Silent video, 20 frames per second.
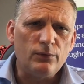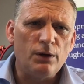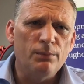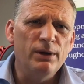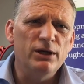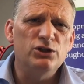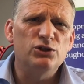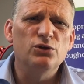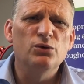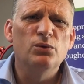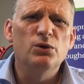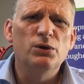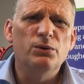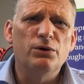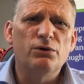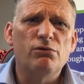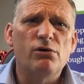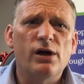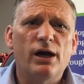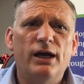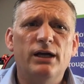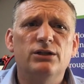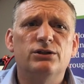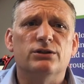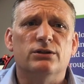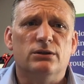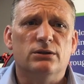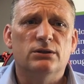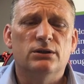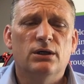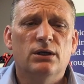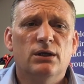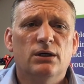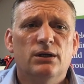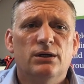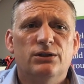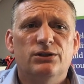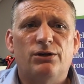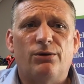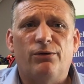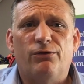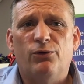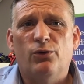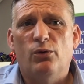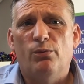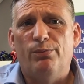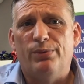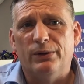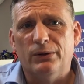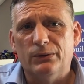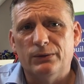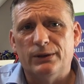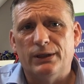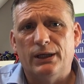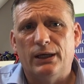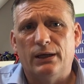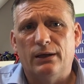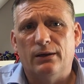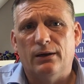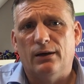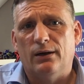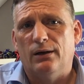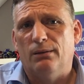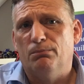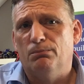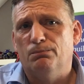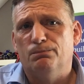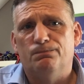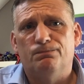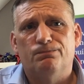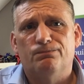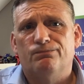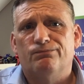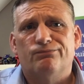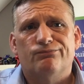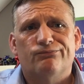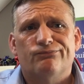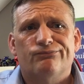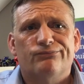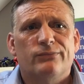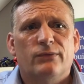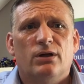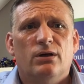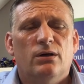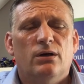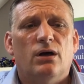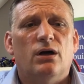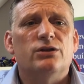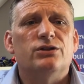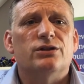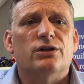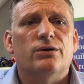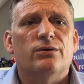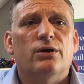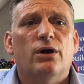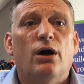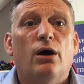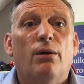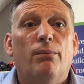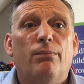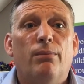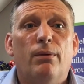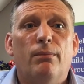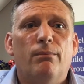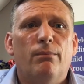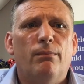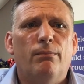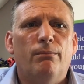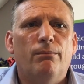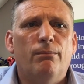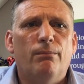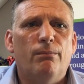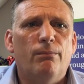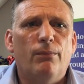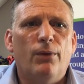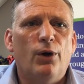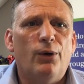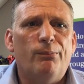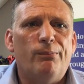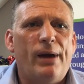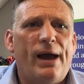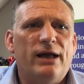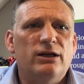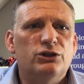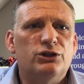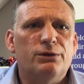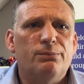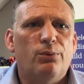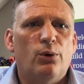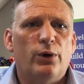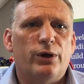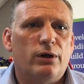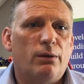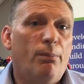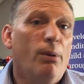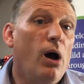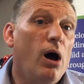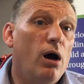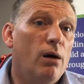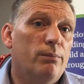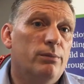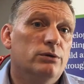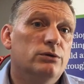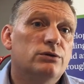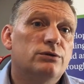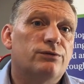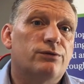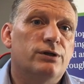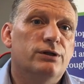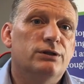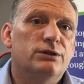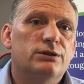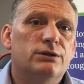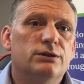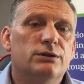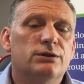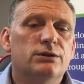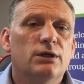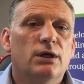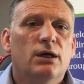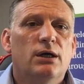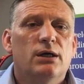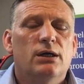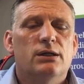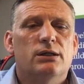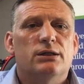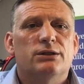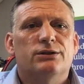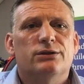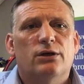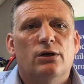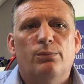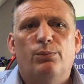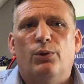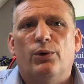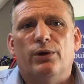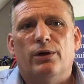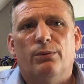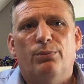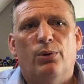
Make sure you work with the right agent. So if you're building I don't know, entry point apartments, for instance, there's no point